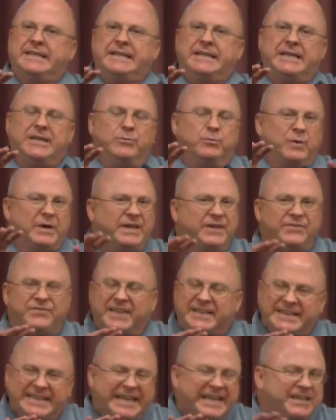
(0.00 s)
in ways
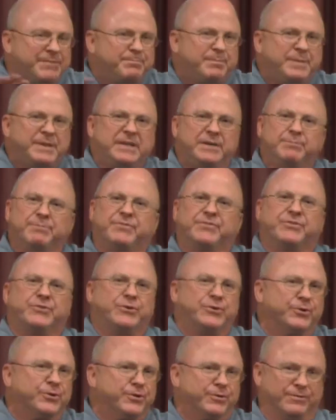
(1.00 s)
that can't be
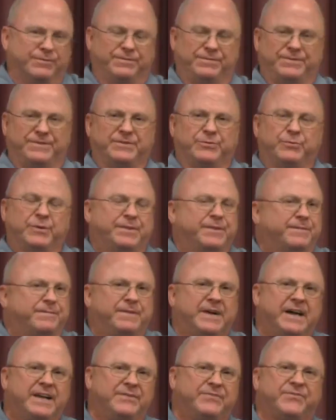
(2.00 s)
observed with the
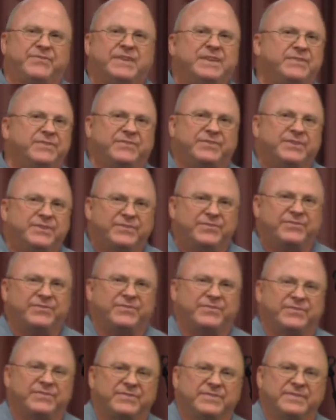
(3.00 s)
five senses.